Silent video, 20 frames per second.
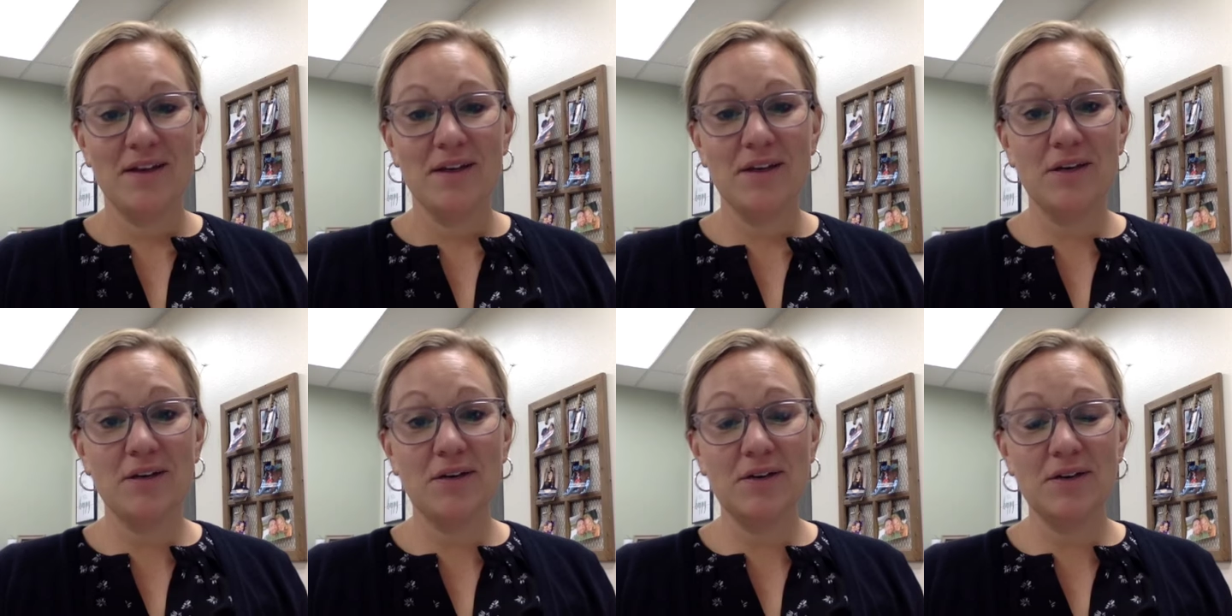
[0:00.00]

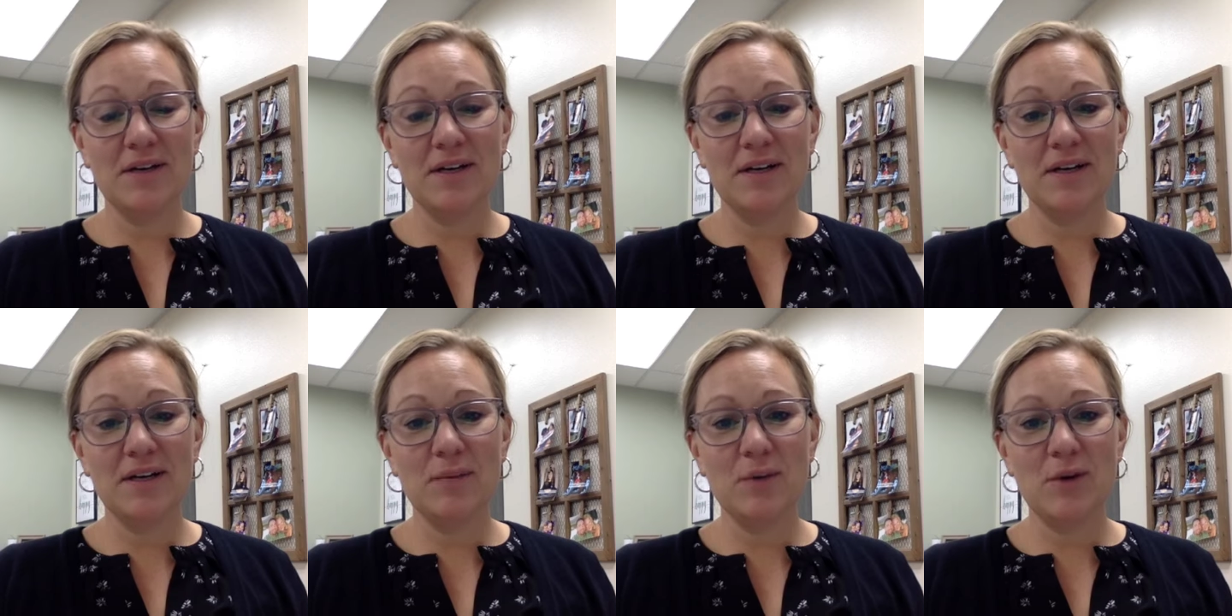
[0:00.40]

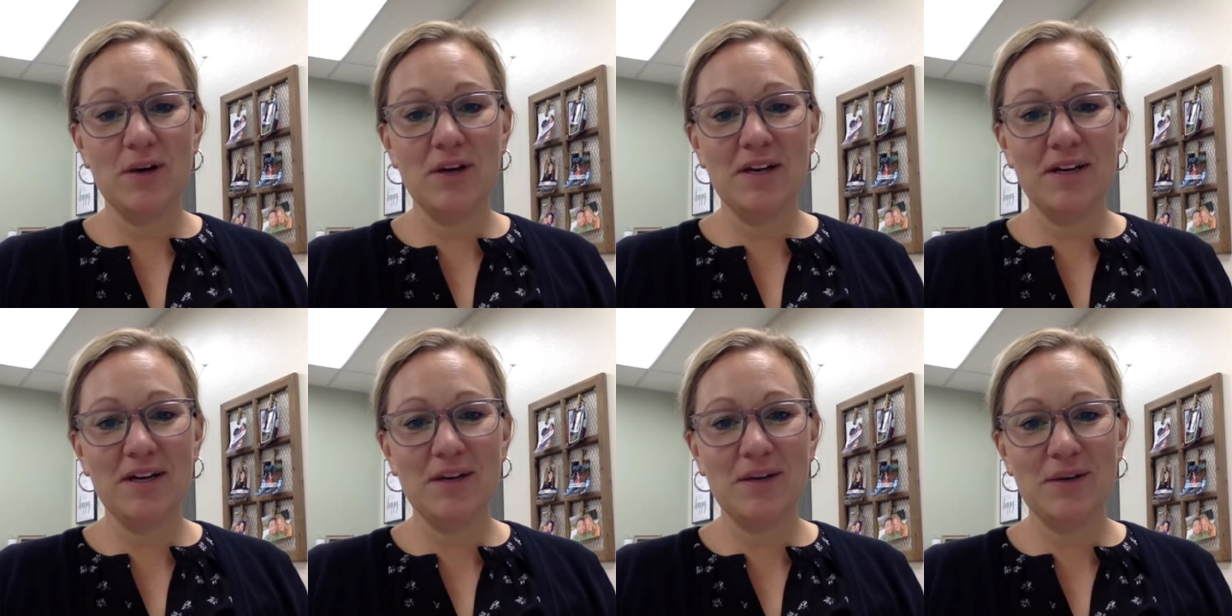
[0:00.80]
Good
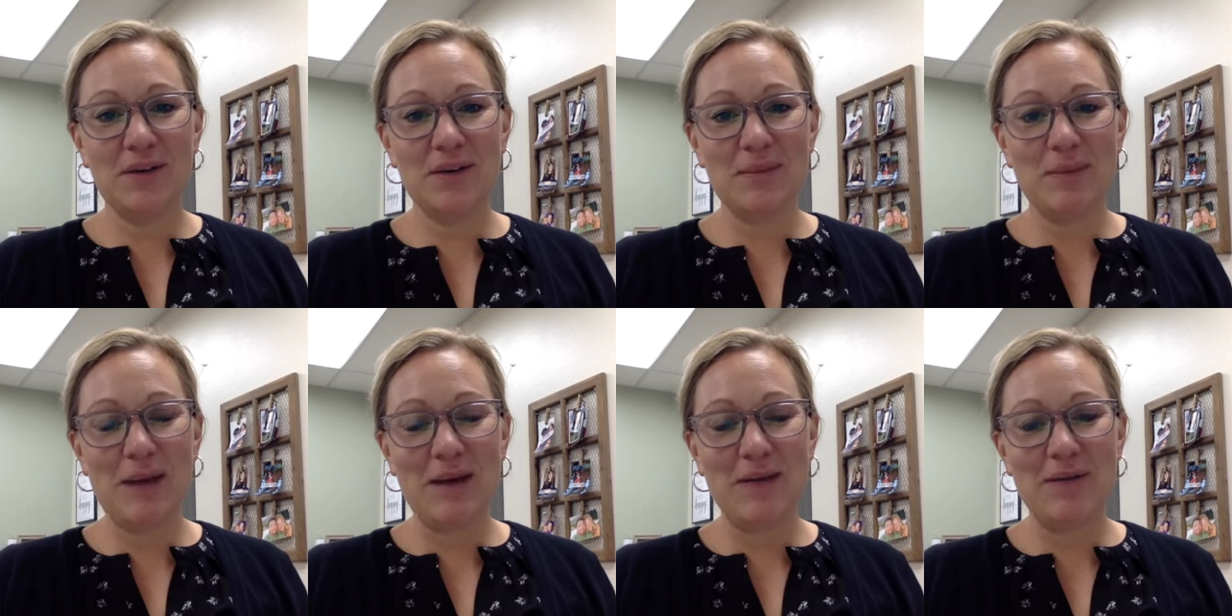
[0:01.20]
morning, Kootenai
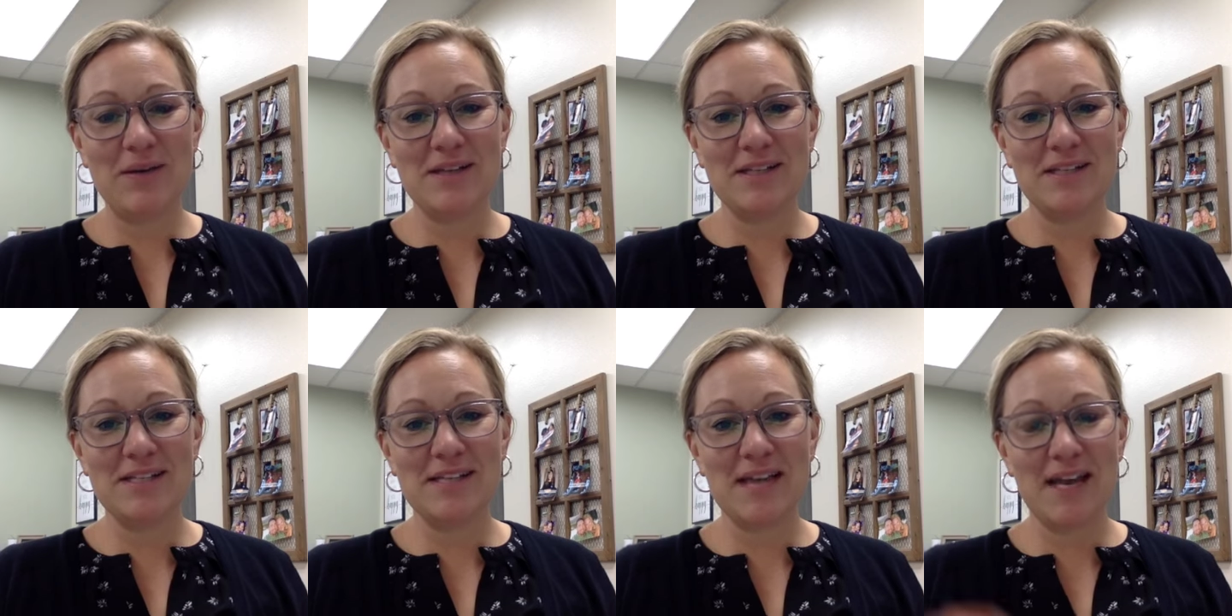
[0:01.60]

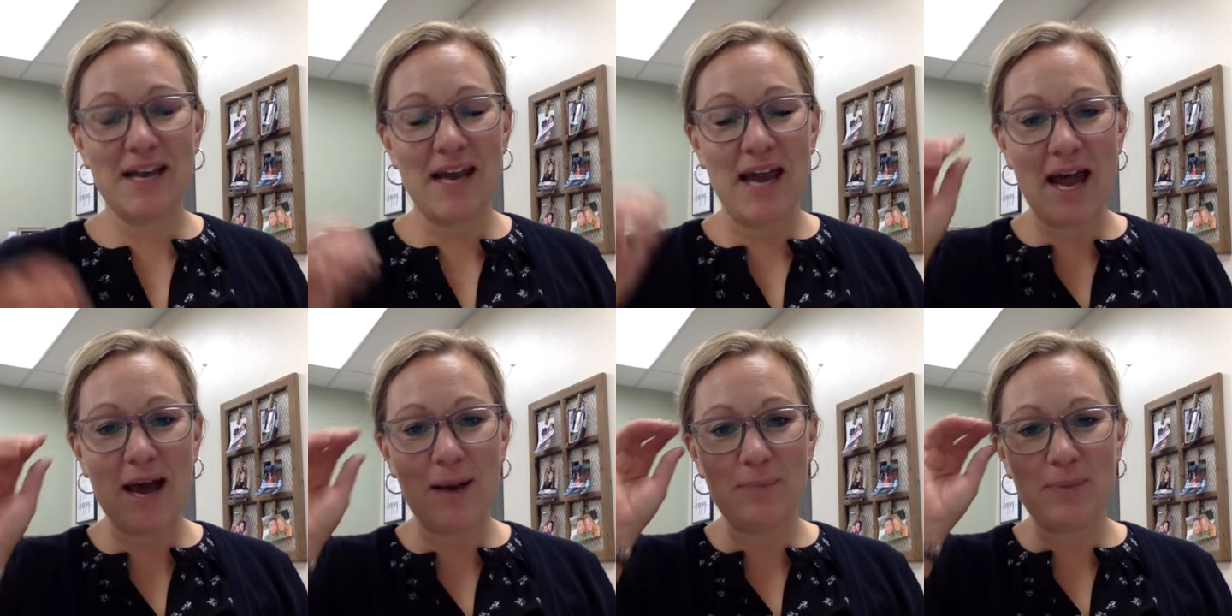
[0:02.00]
Pirates, and
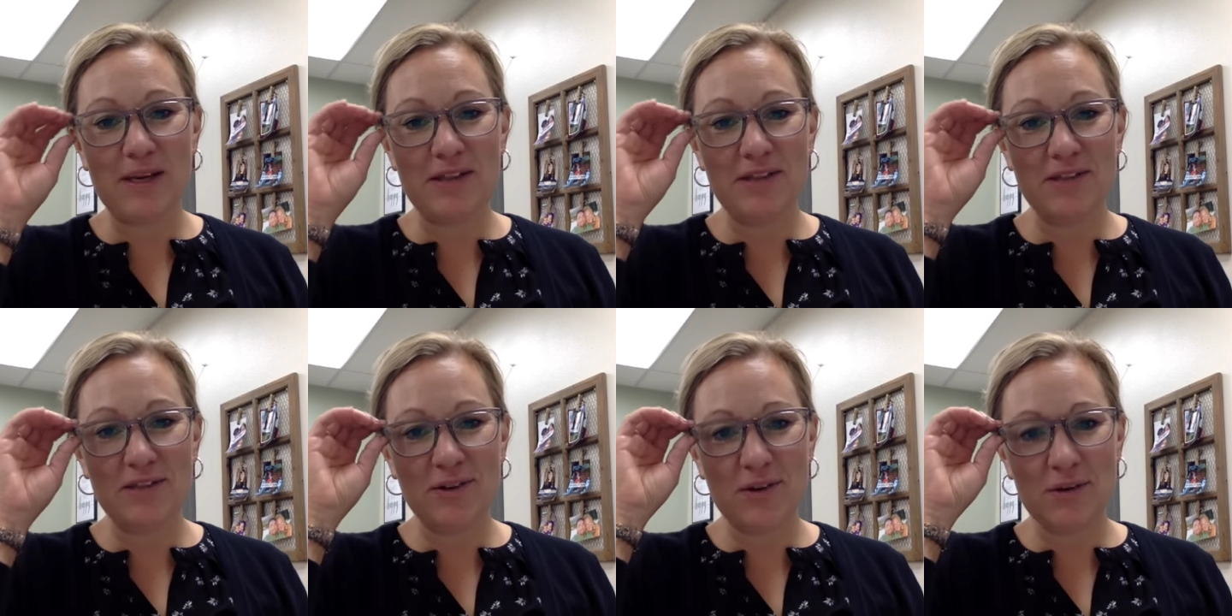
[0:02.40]

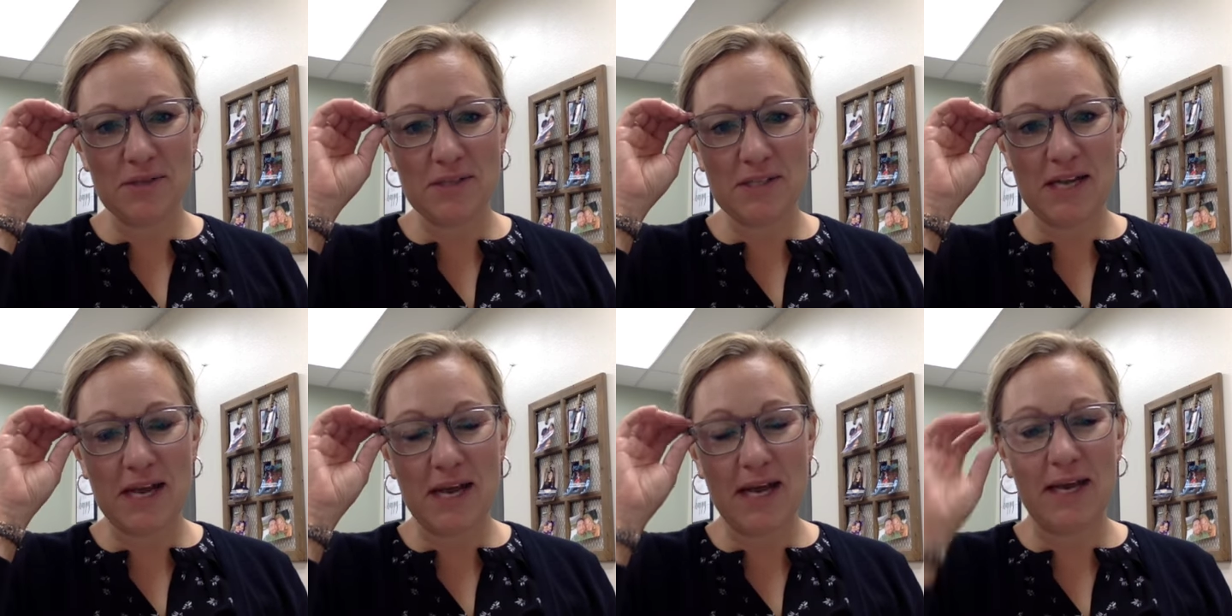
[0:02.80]
happy
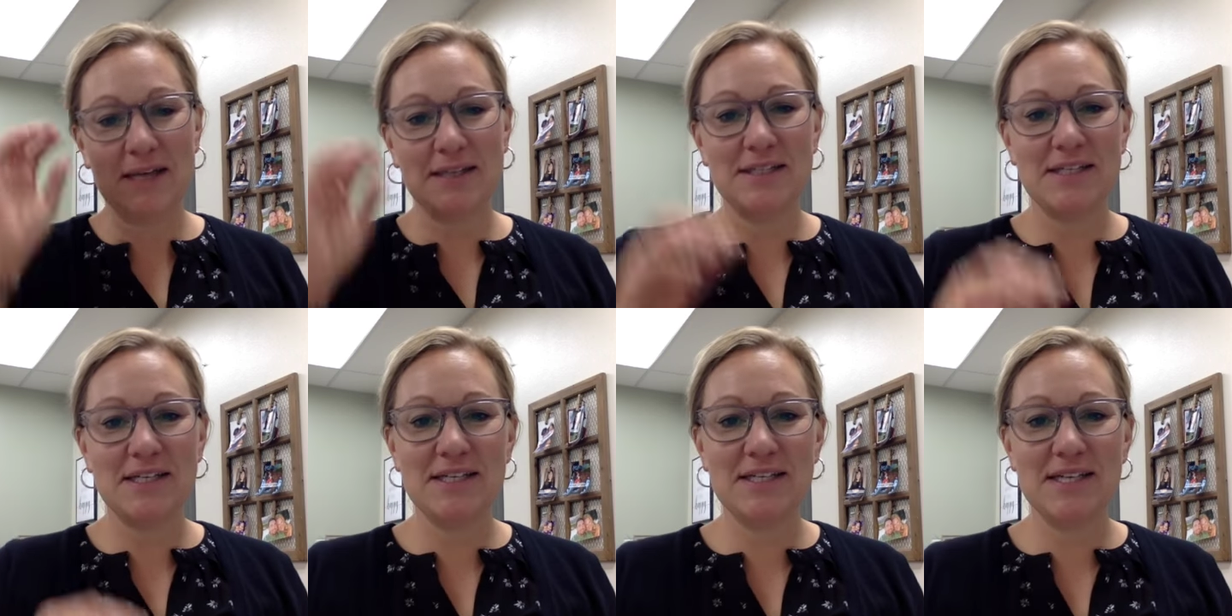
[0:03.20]
Thursday.
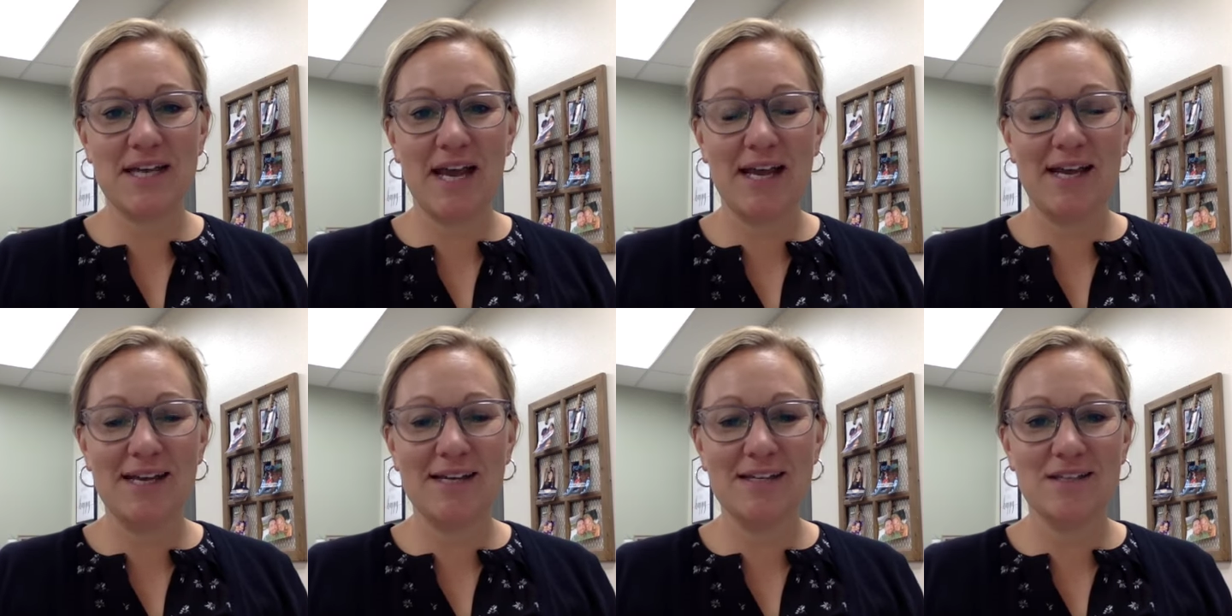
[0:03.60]
Today
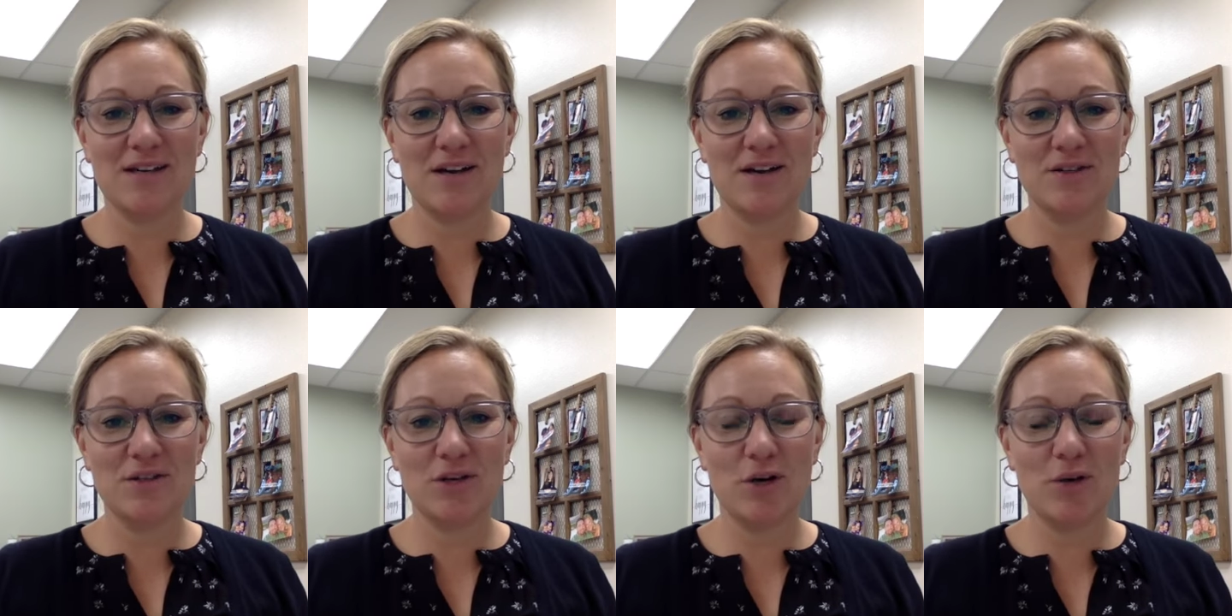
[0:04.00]
is
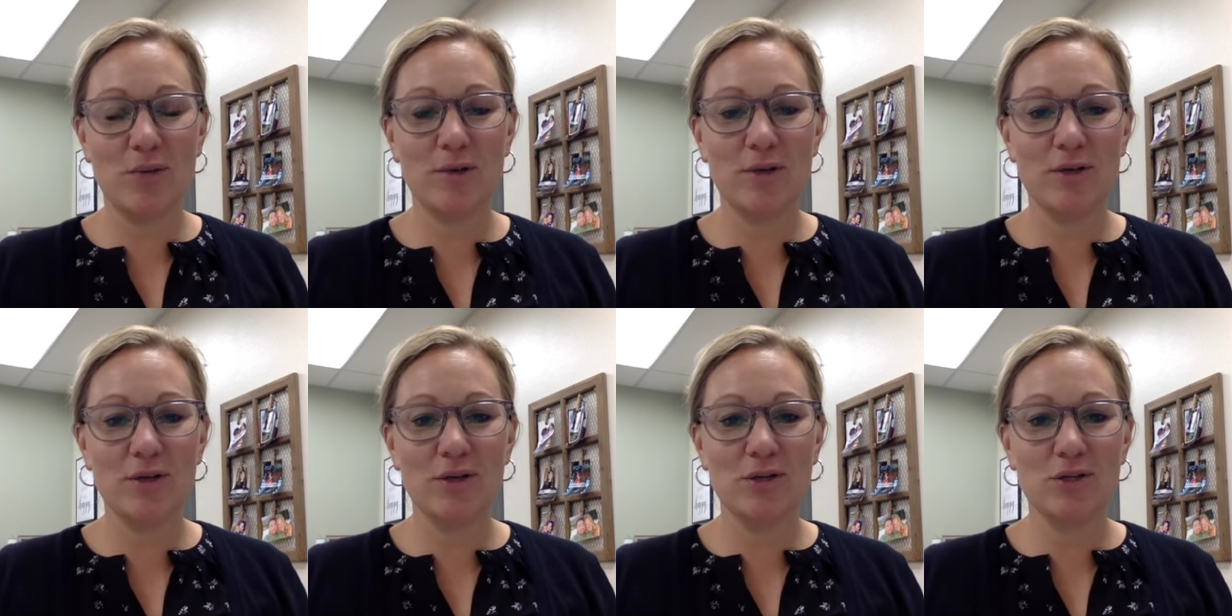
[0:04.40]

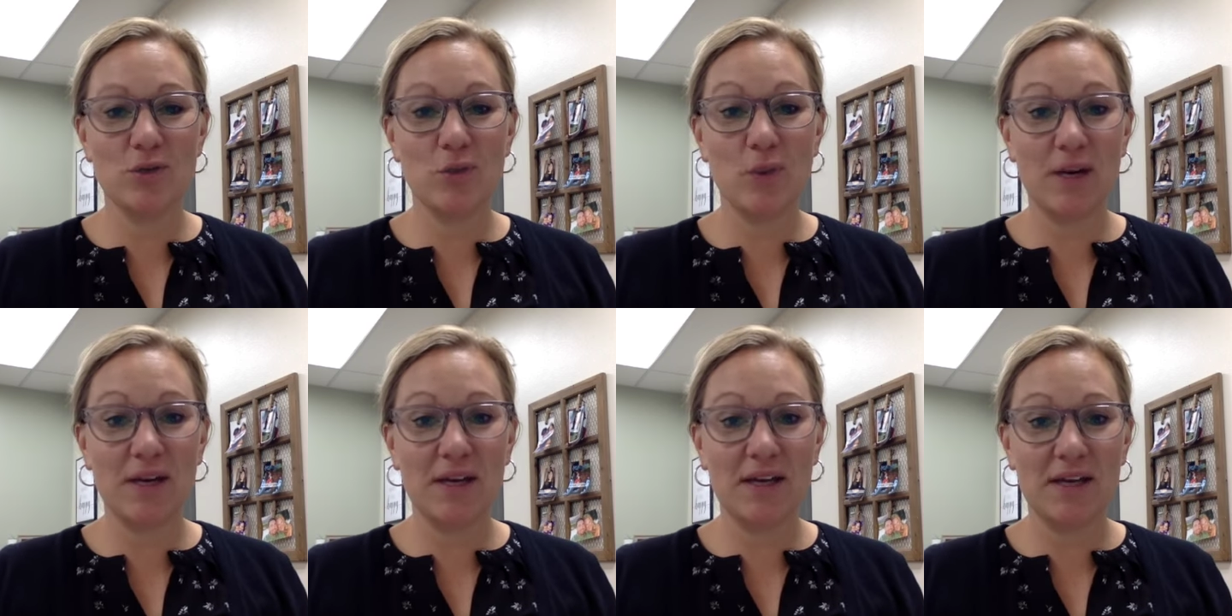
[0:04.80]
October
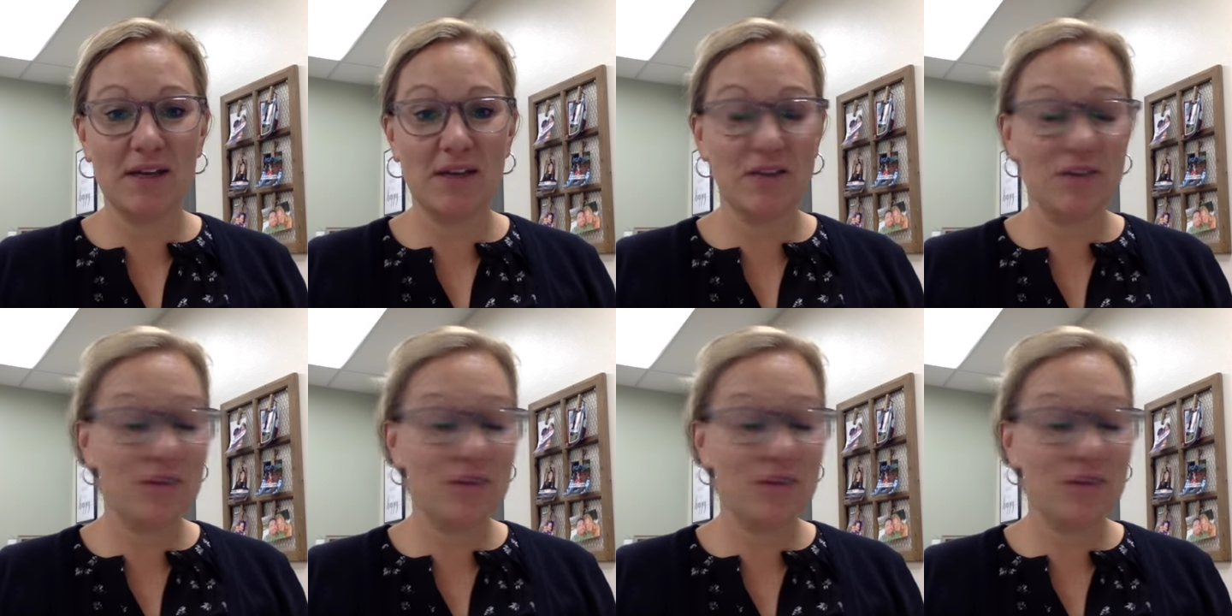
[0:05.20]
20th.